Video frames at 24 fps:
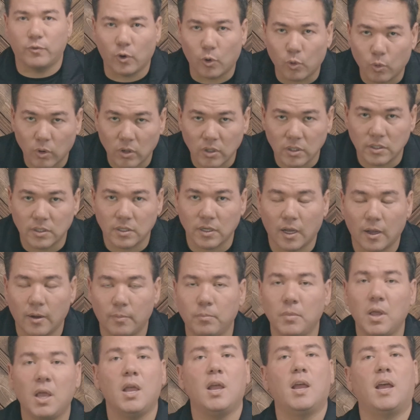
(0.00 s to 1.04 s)
forward
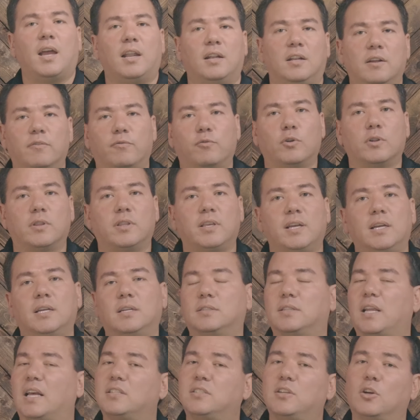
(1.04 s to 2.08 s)
some, and different
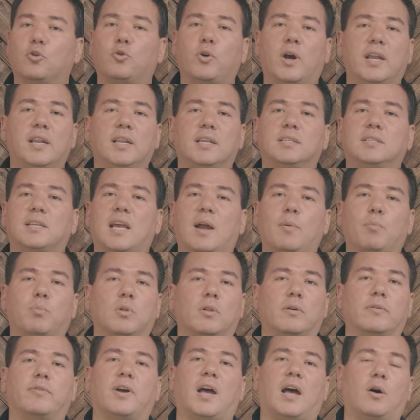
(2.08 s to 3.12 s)
things. That's a great
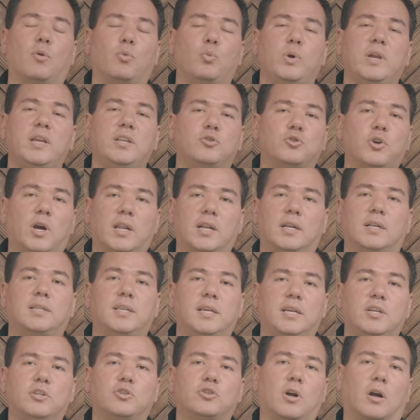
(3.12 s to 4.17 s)
example of how we try to
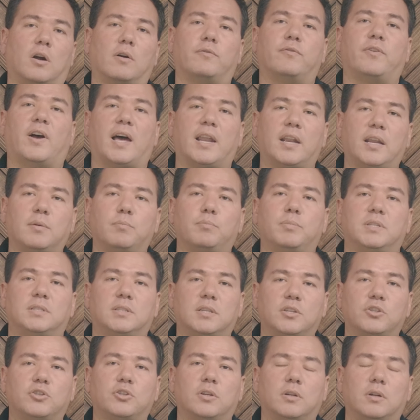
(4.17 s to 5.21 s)
teach our fighting
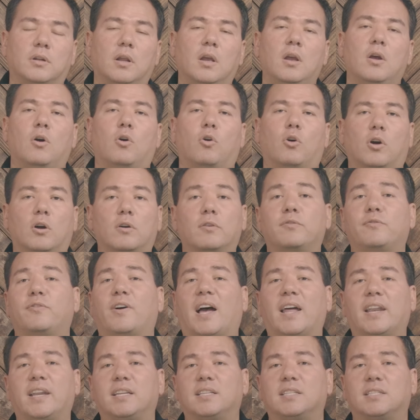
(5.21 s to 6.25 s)
position or our
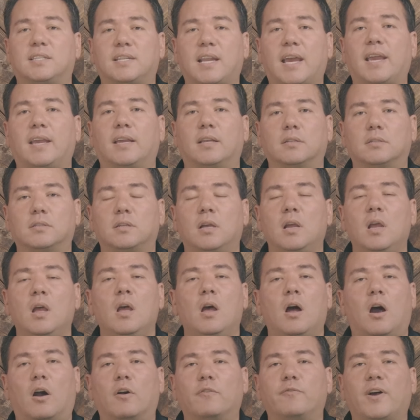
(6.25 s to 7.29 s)
fighting stance.
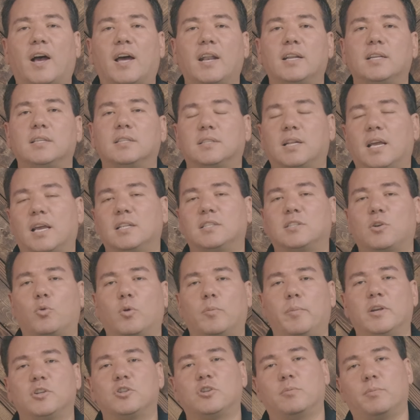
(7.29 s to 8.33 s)
Our fighting stance, I
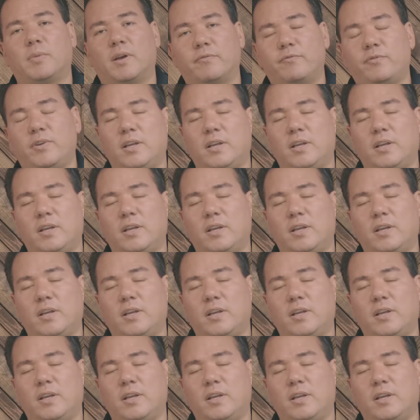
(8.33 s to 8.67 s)
want to make sure my